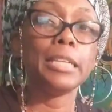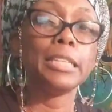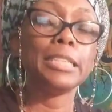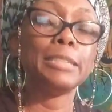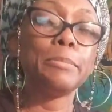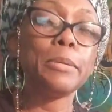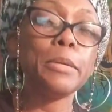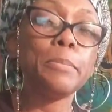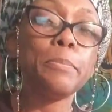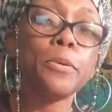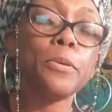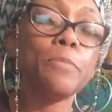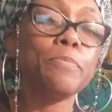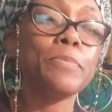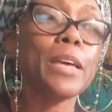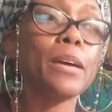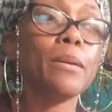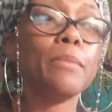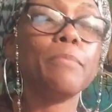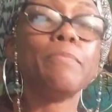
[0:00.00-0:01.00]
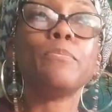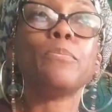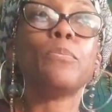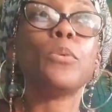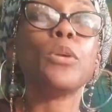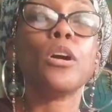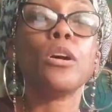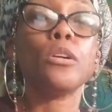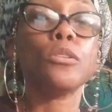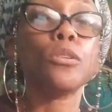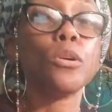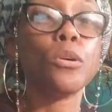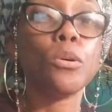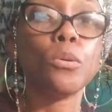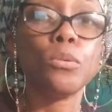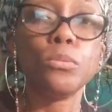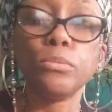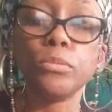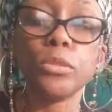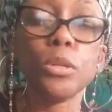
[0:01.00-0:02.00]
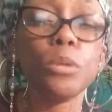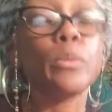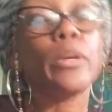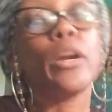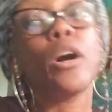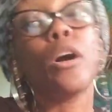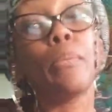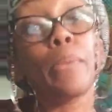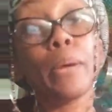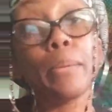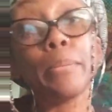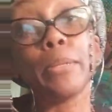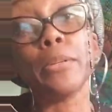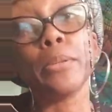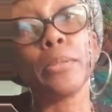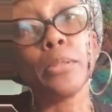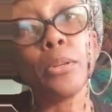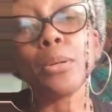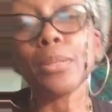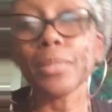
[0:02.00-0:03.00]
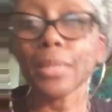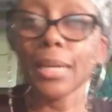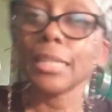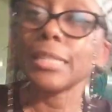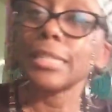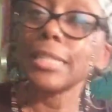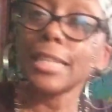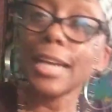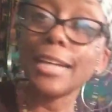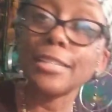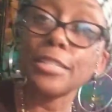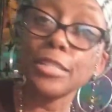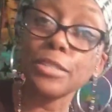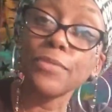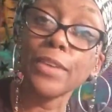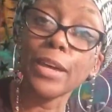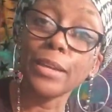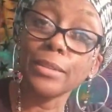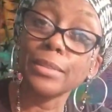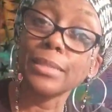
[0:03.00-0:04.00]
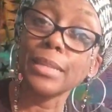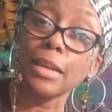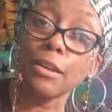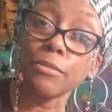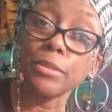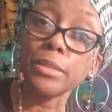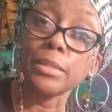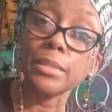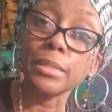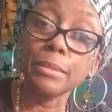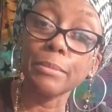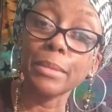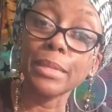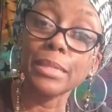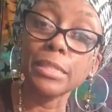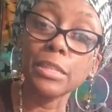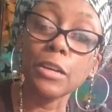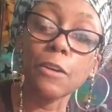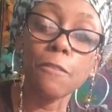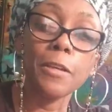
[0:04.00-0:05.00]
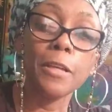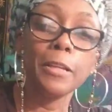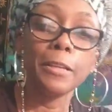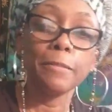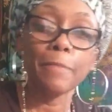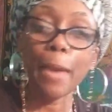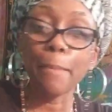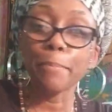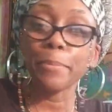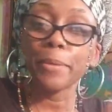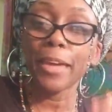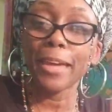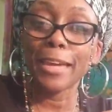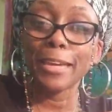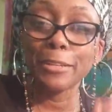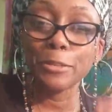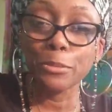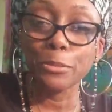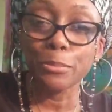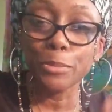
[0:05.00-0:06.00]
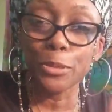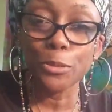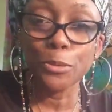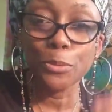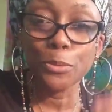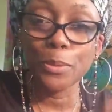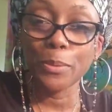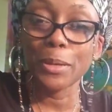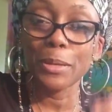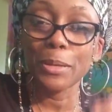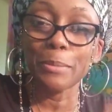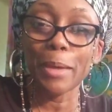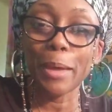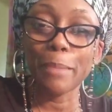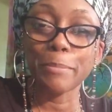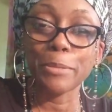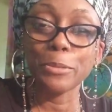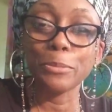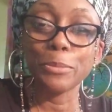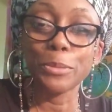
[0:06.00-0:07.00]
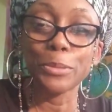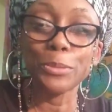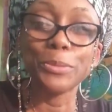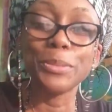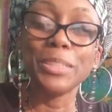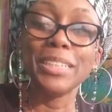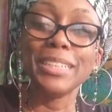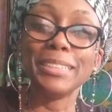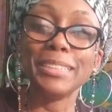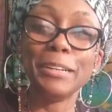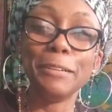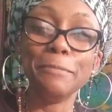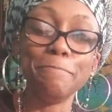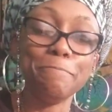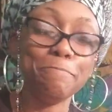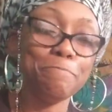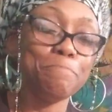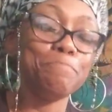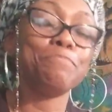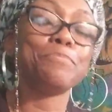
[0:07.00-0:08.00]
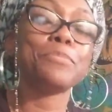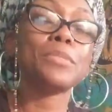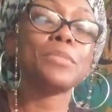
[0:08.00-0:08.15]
People, now, we all know, no, we all probably don't know, because honestly, I just found this out recently myself. Hey, new moon, welcome, happy new moon.